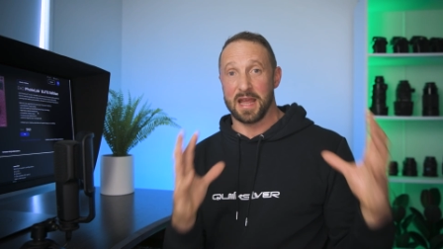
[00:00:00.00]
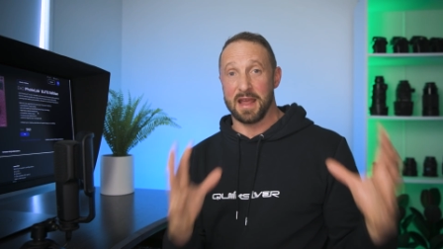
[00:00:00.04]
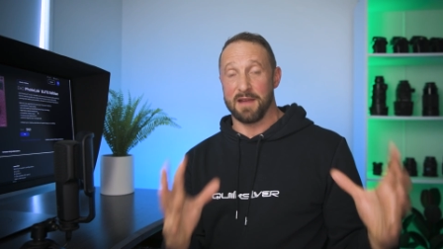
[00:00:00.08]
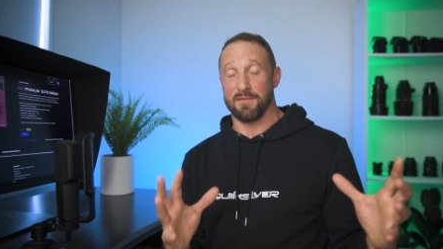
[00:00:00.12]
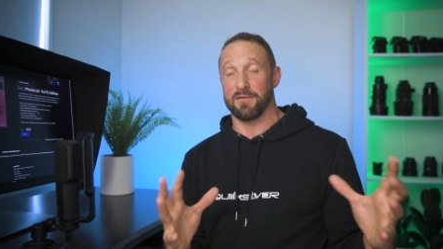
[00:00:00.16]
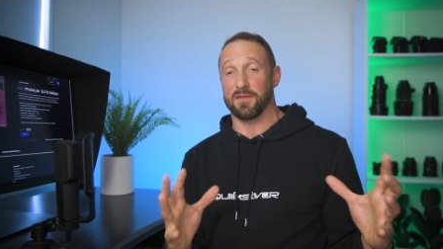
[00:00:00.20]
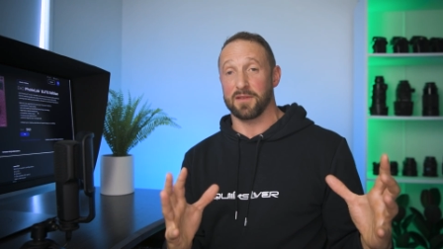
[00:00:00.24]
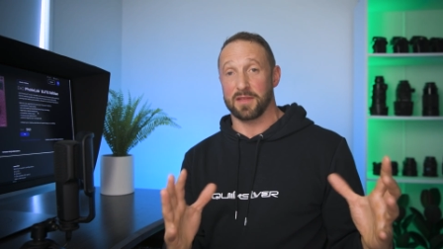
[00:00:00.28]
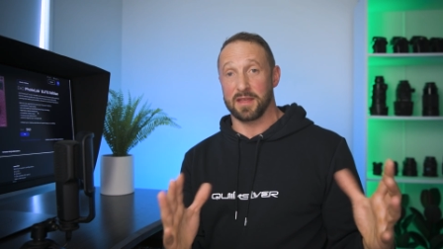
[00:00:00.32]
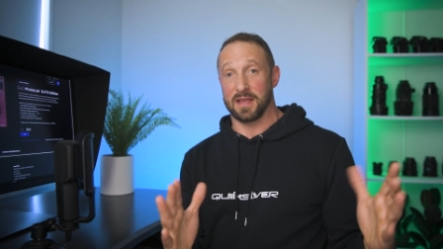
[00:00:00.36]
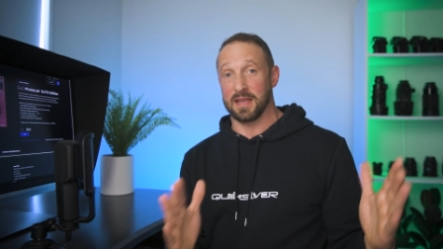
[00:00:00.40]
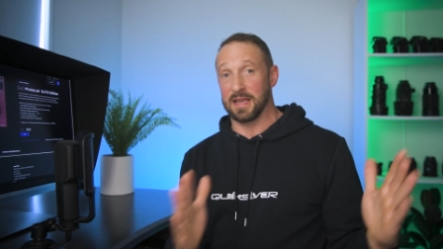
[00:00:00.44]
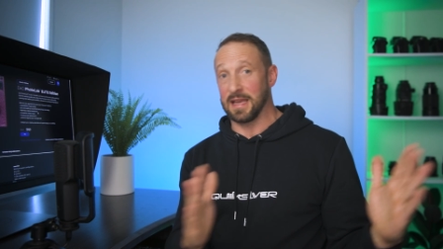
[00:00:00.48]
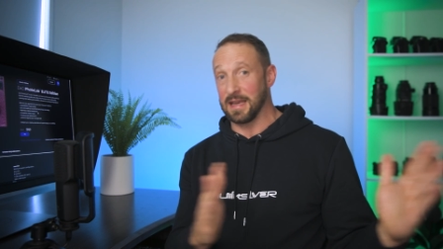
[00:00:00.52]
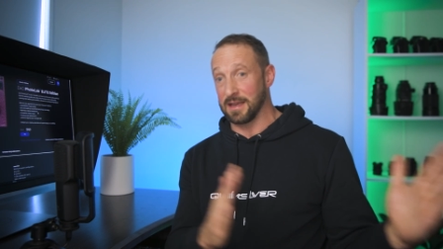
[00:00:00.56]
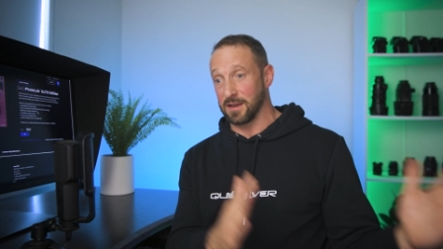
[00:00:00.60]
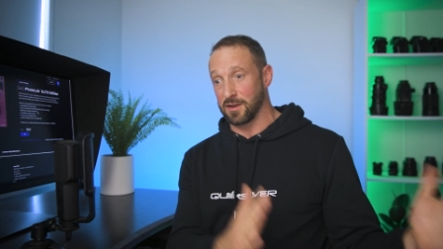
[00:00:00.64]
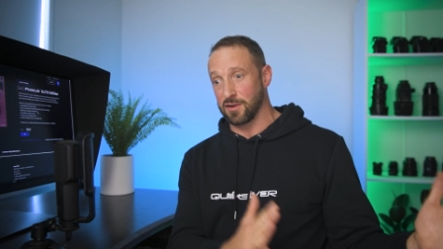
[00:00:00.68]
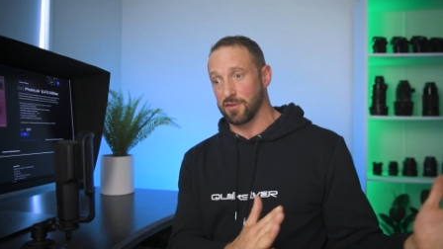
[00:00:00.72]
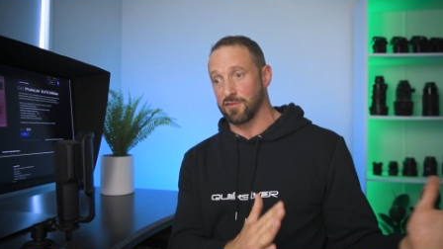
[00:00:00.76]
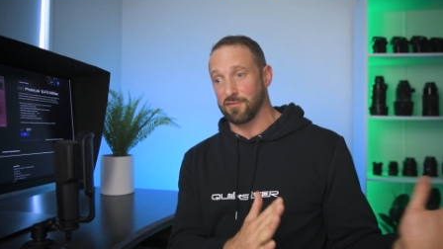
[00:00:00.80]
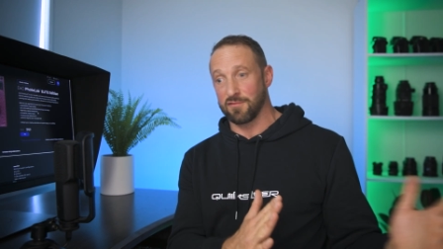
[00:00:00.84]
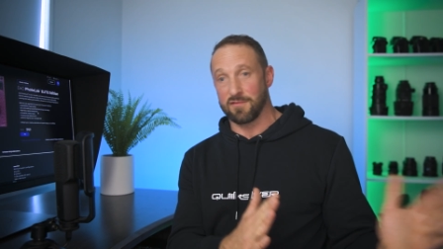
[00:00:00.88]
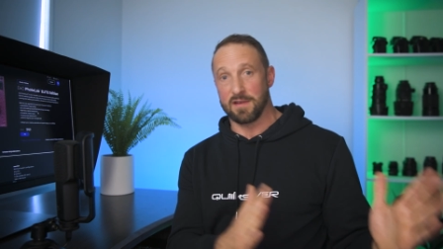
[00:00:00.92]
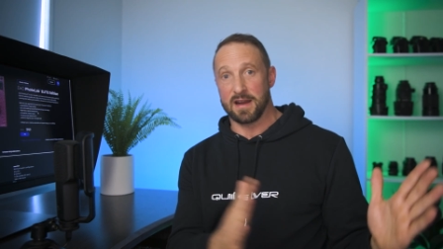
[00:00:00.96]
everything and
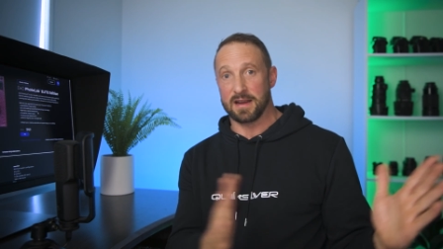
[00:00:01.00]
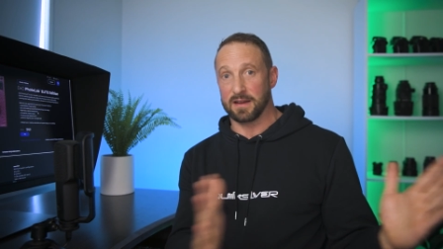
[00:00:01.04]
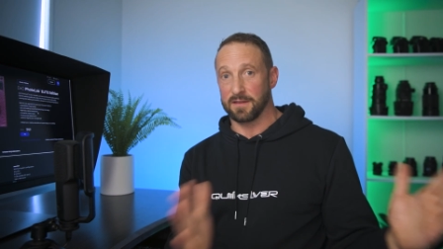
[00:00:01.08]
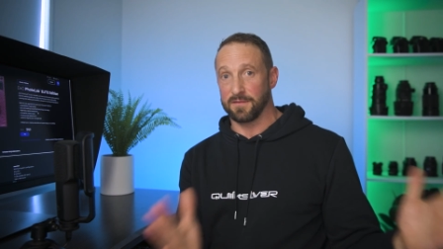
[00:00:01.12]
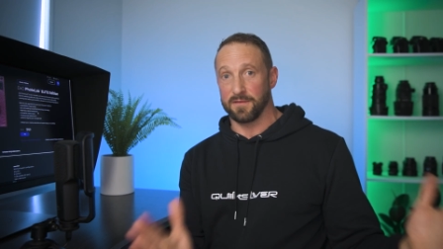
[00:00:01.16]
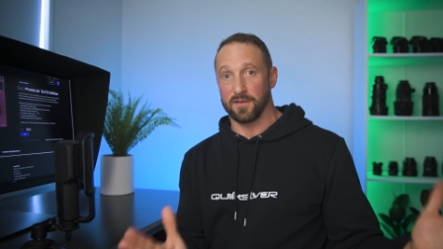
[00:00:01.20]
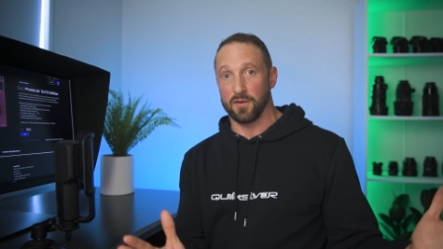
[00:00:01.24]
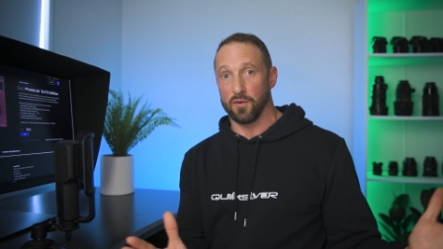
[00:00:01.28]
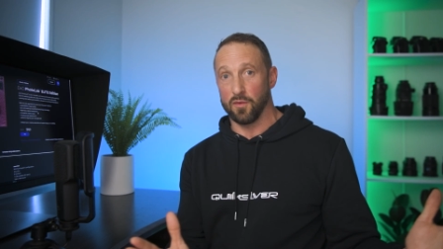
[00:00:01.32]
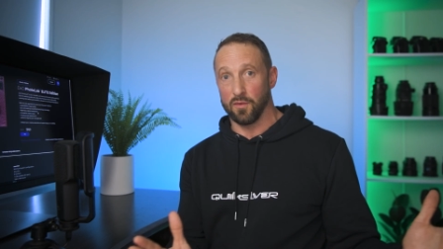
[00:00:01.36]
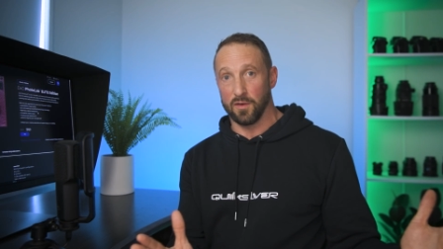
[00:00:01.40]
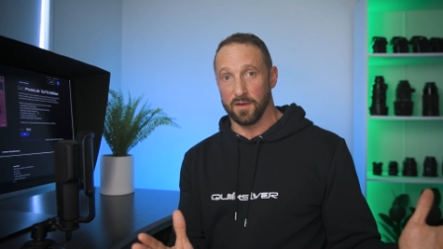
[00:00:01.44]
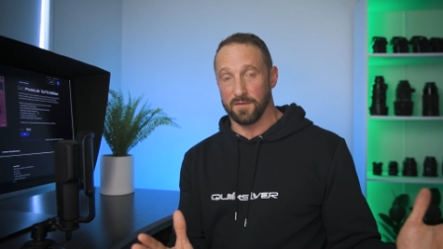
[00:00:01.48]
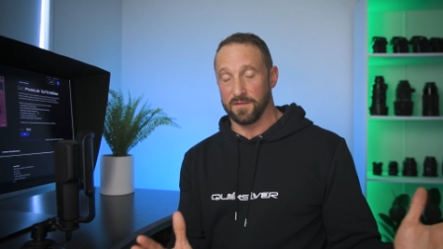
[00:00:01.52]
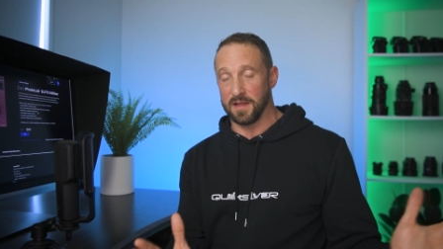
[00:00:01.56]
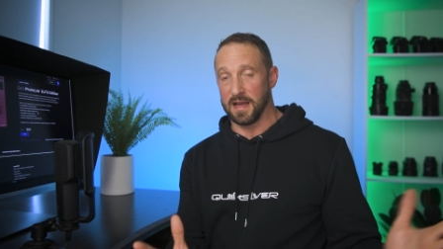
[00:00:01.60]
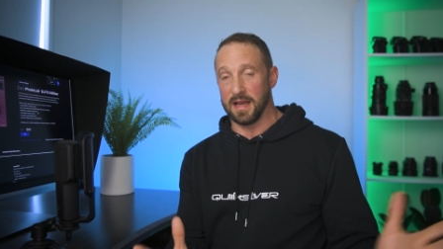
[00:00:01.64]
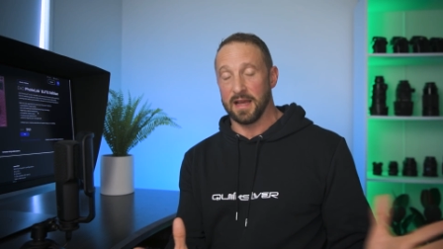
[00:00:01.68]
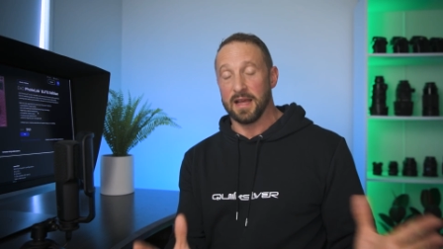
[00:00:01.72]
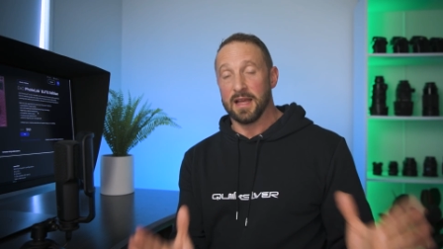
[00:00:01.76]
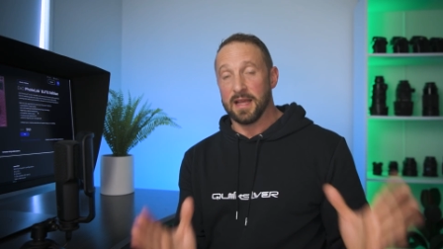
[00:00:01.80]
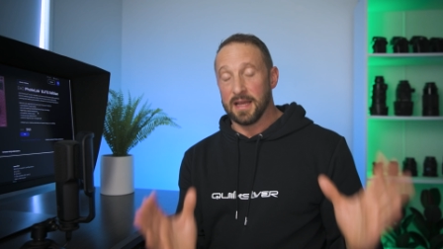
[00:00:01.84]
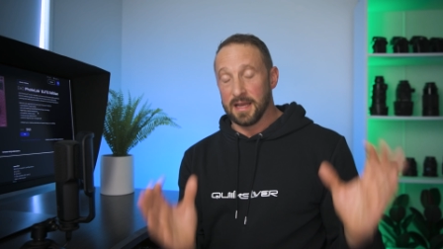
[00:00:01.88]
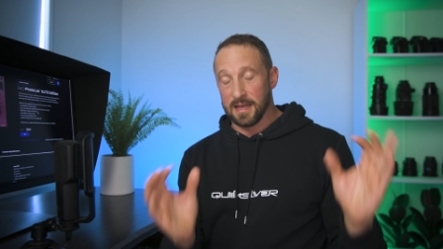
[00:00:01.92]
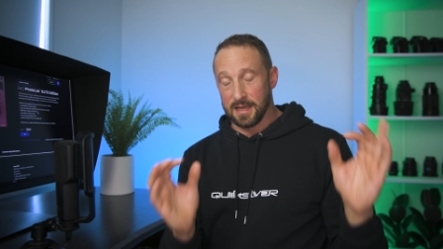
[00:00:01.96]
correct for all of
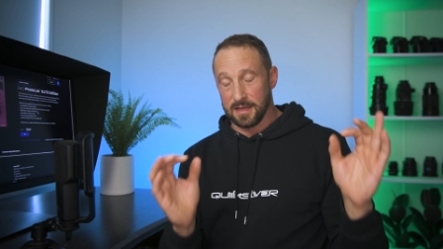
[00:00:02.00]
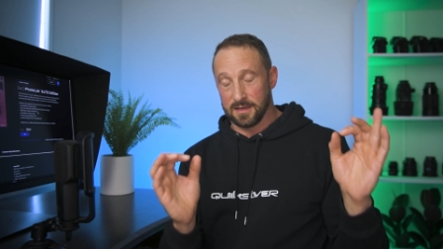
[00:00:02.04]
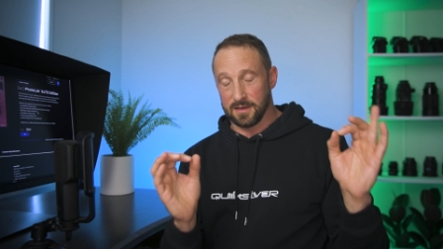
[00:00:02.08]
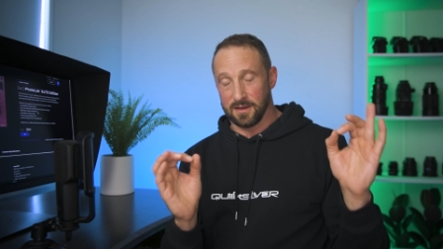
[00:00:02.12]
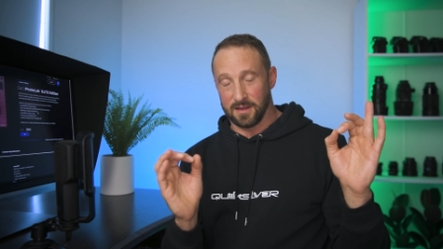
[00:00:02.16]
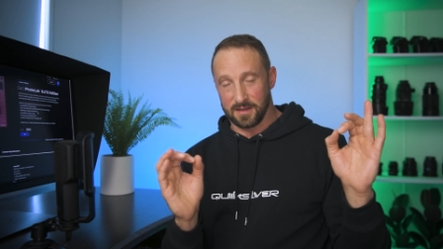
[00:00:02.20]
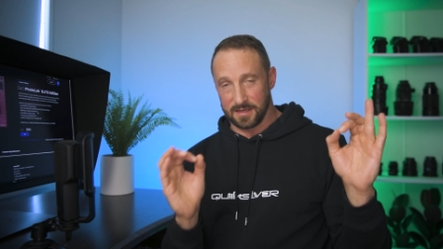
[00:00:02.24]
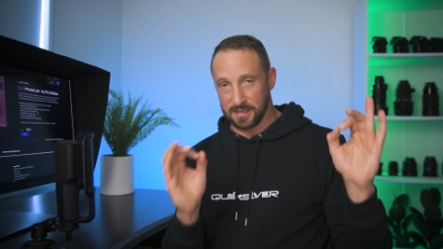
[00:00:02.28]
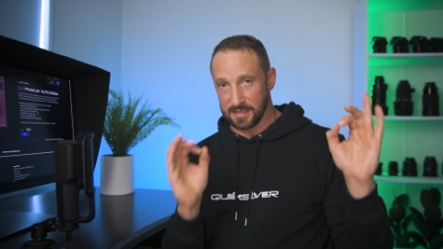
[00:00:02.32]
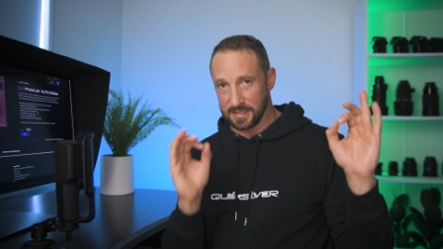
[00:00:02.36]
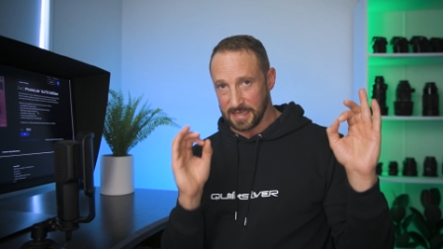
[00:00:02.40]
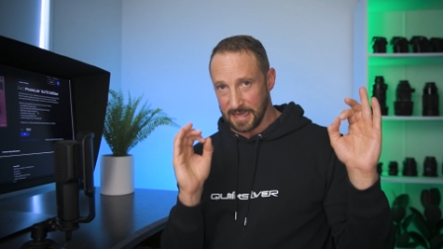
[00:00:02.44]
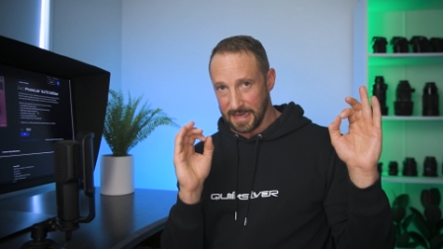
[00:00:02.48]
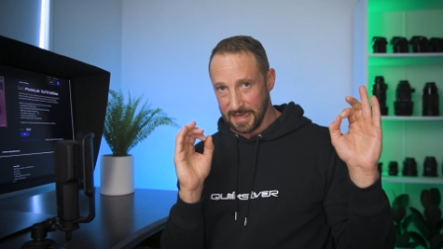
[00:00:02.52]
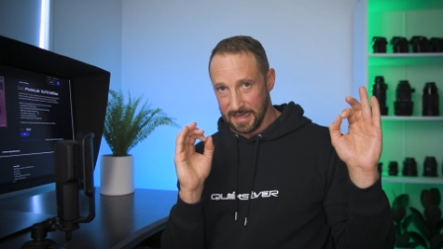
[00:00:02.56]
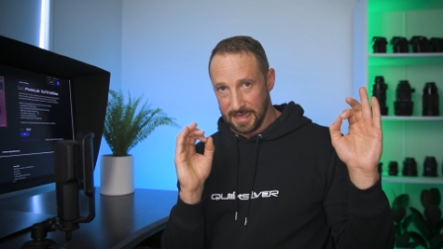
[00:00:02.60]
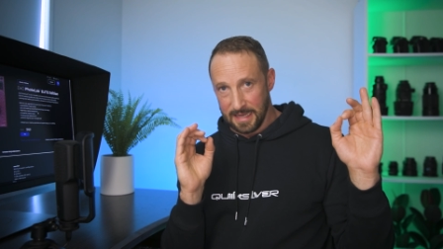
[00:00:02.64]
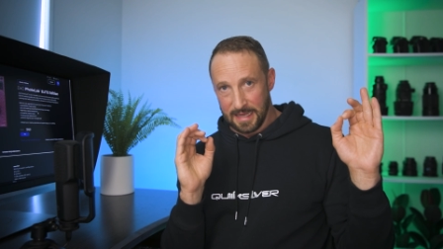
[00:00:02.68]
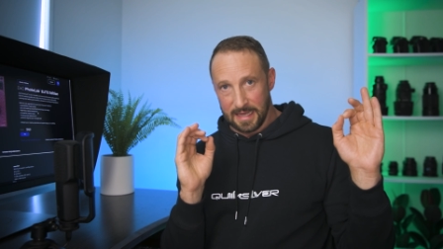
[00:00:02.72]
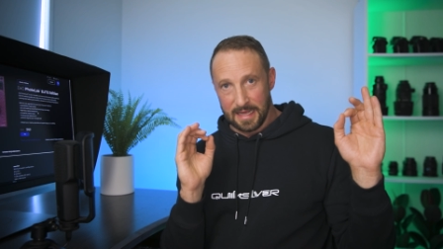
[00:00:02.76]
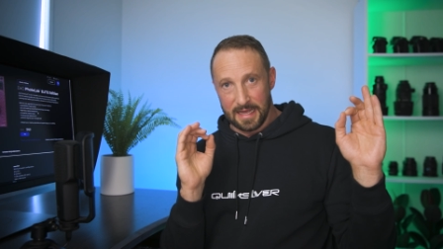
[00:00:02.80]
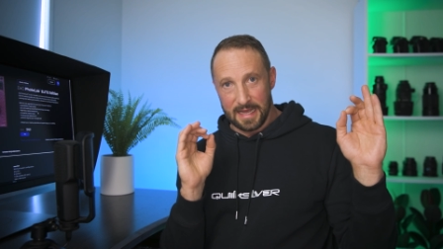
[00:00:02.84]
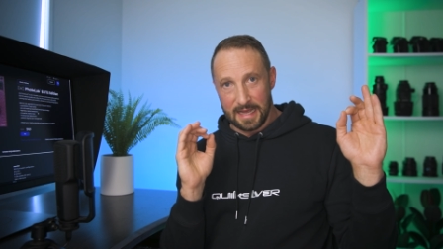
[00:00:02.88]
that. Like I say,